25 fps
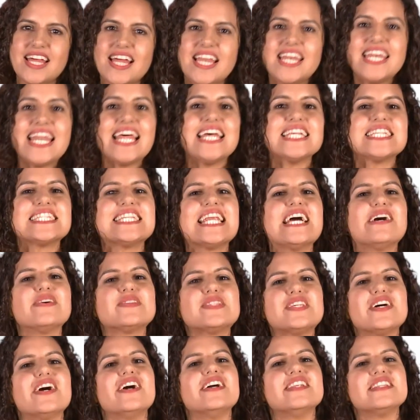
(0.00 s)
Let's now
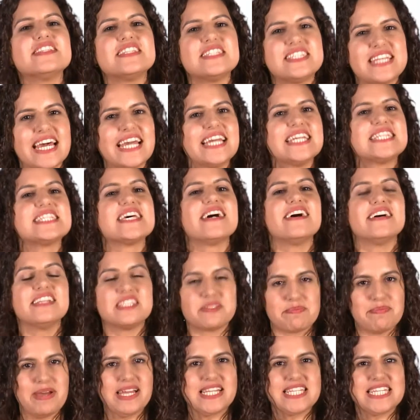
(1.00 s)
turn to data and
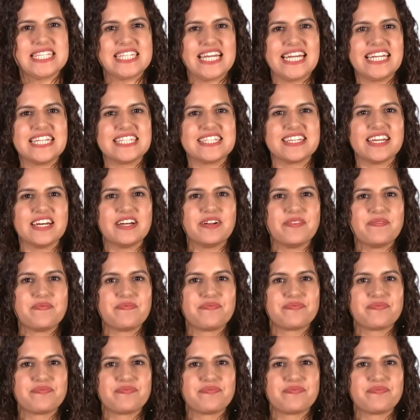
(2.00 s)
metadata.